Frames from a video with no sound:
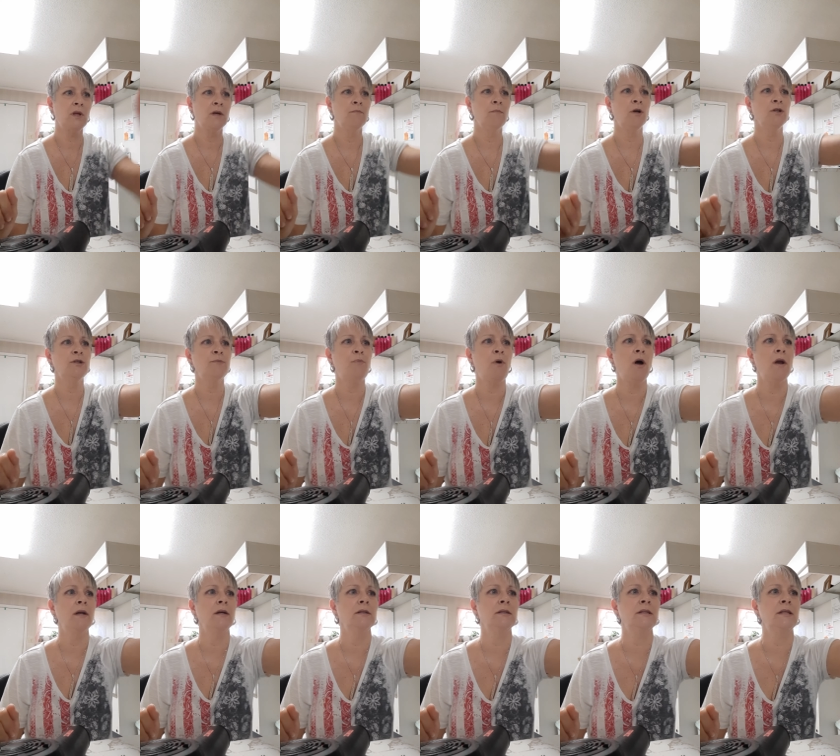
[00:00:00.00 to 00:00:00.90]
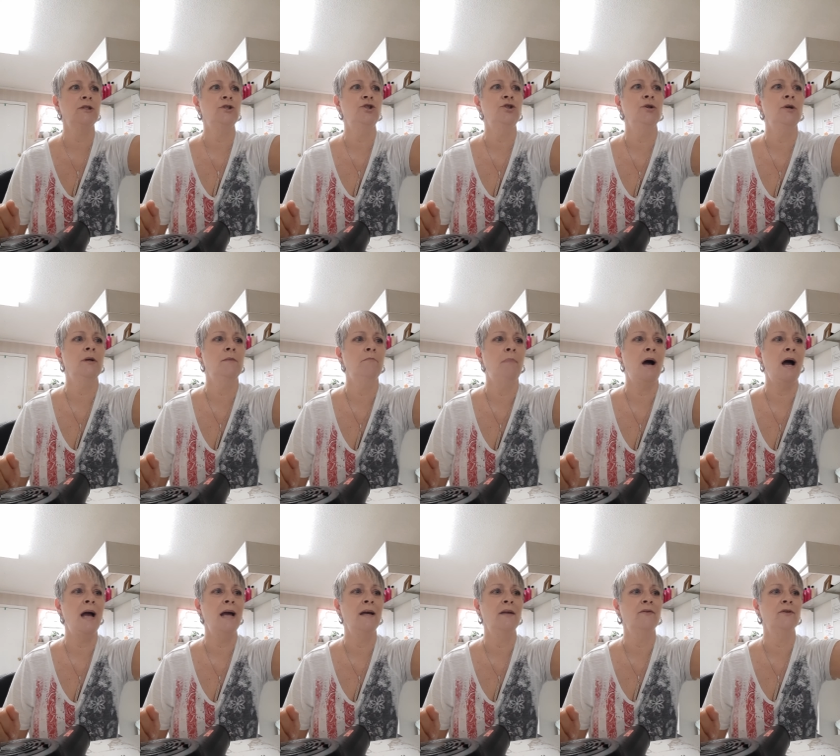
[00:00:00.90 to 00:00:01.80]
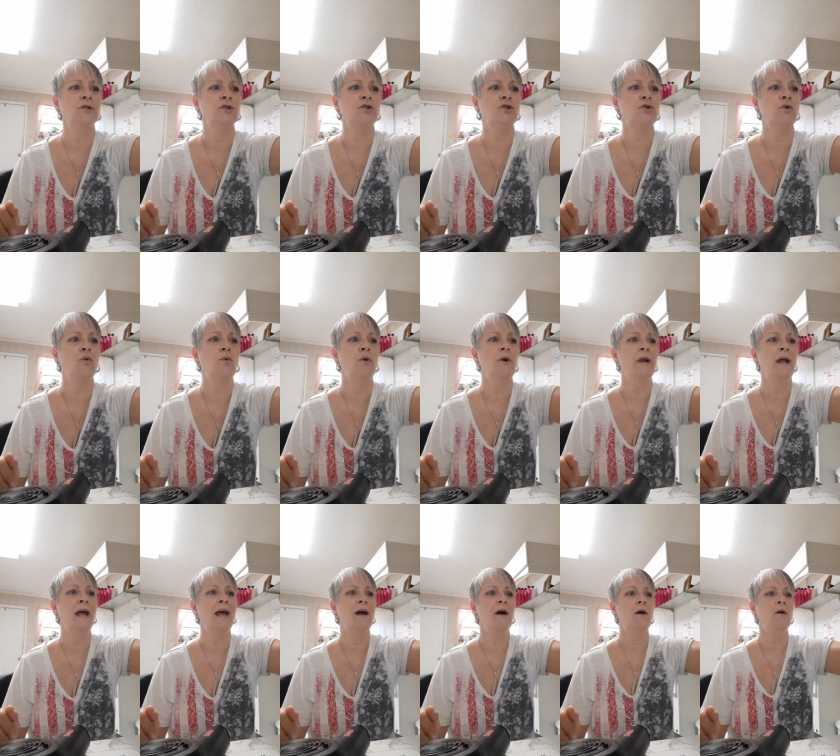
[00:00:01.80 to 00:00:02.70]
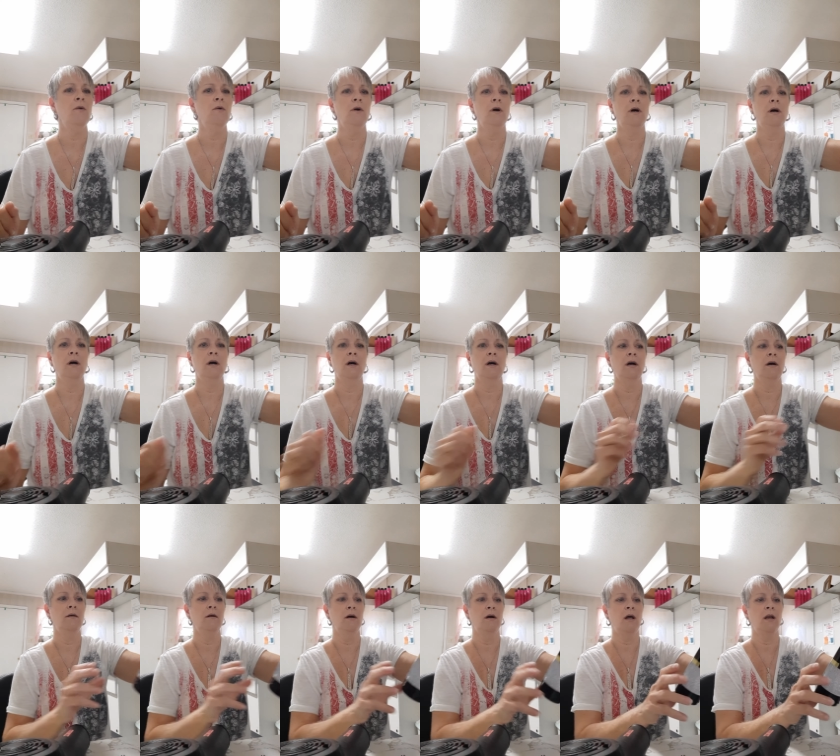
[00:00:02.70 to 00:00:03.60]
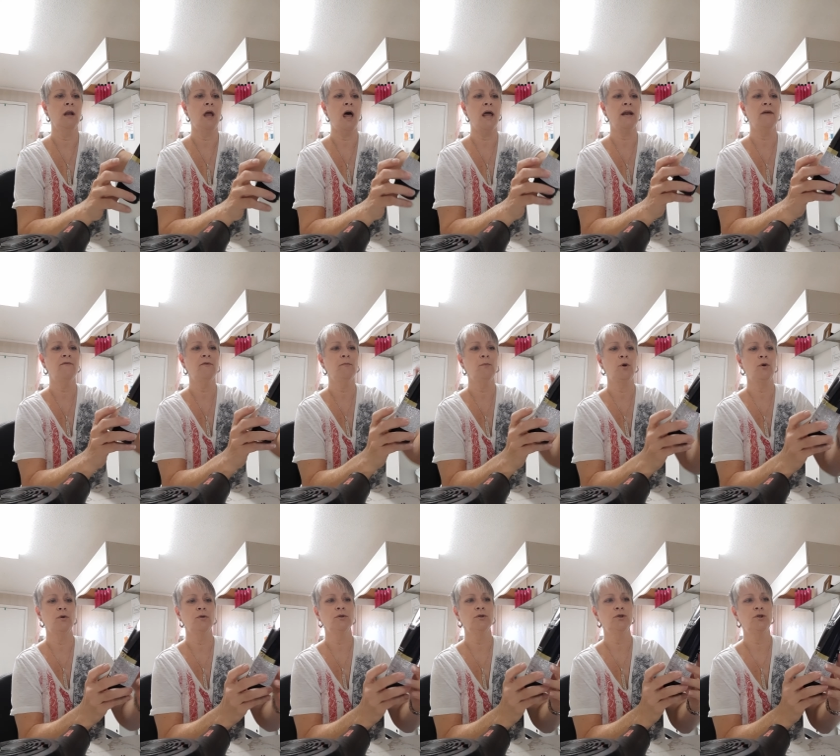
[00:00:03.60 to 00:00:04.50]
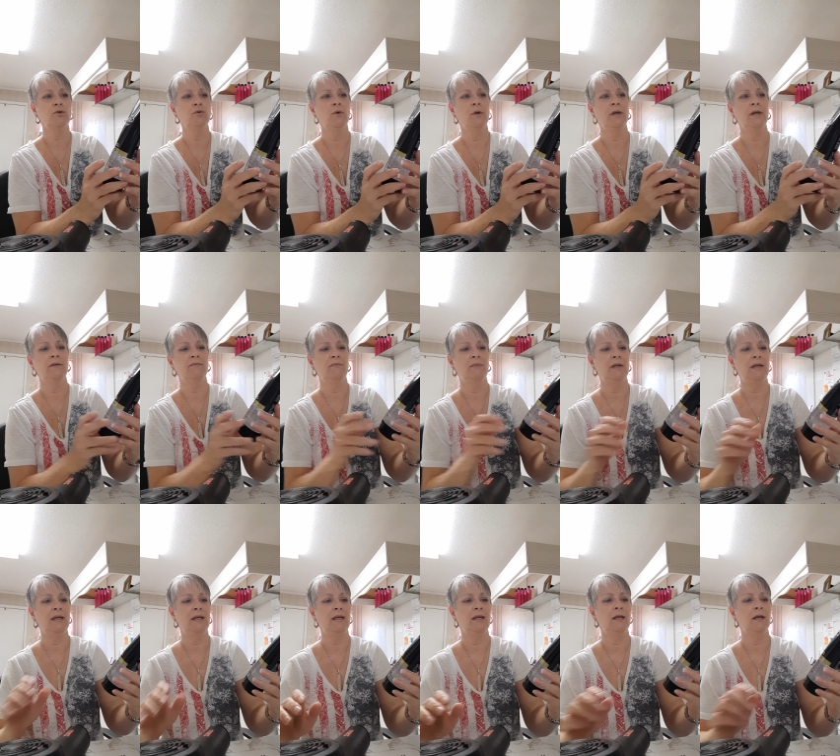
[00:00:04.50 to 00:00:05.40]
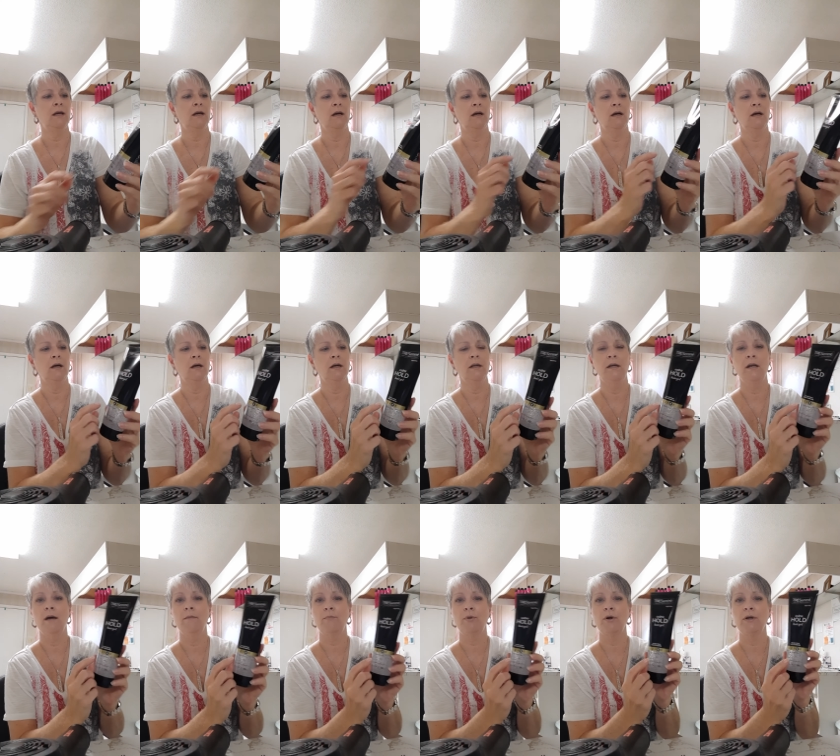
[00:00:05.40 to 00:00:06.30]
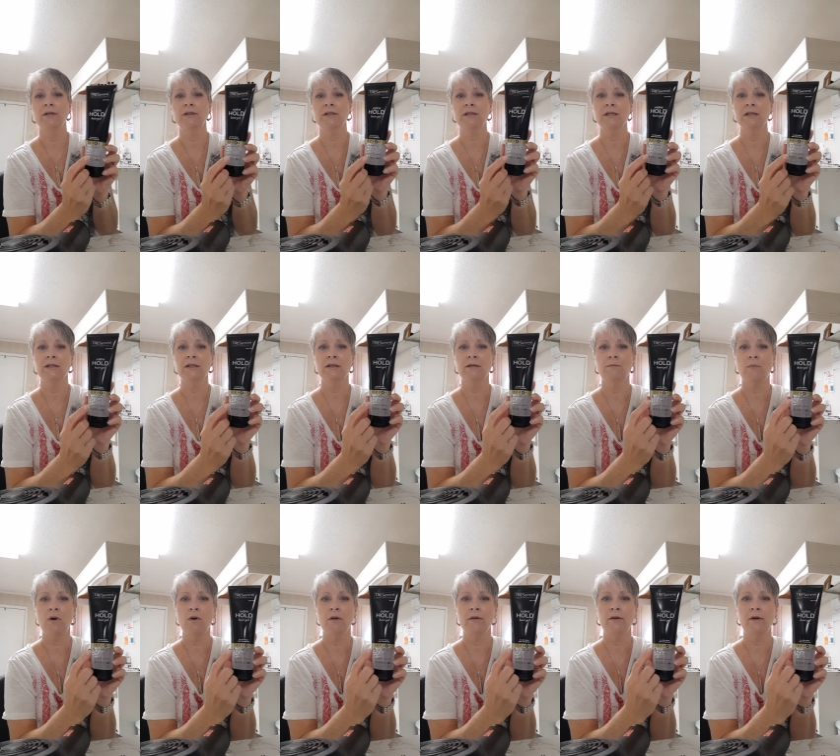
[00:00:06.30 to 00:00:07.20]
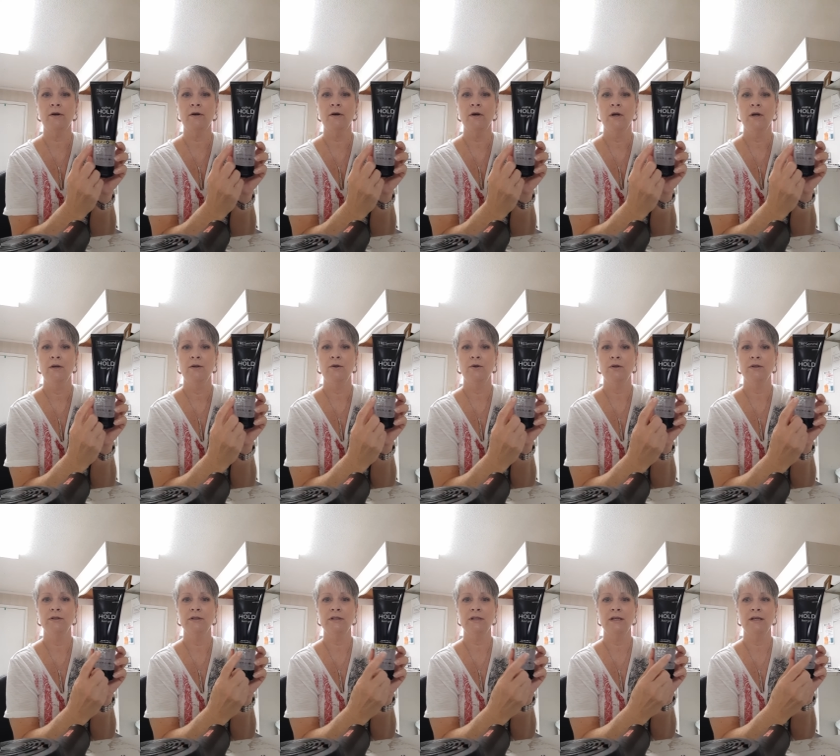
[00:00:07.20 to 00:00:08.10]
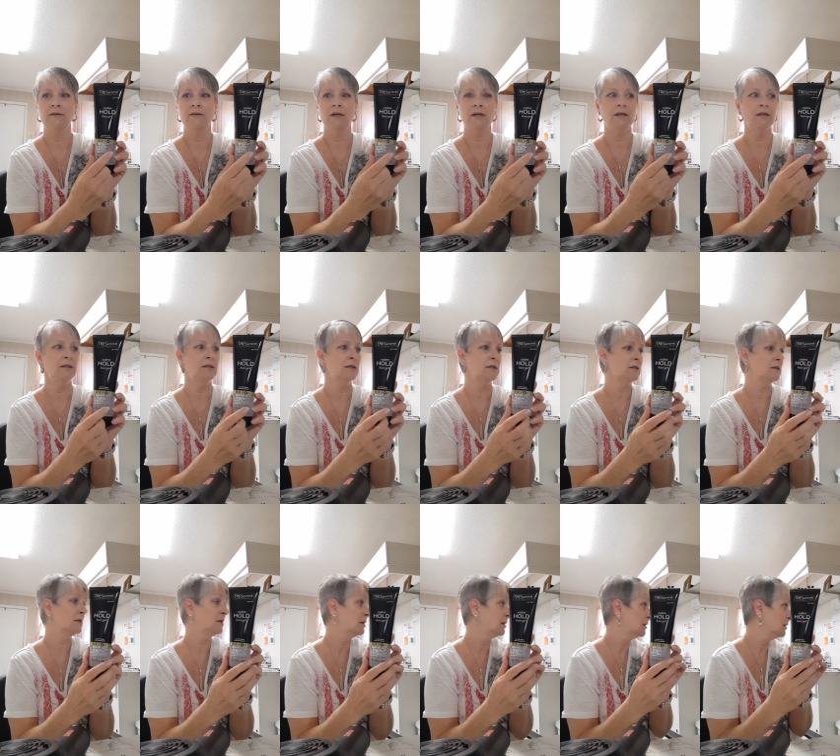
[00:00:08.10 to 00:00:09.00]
Most products that you can buy at the store now, a lot of them are doing the numbering system on there. You can see this.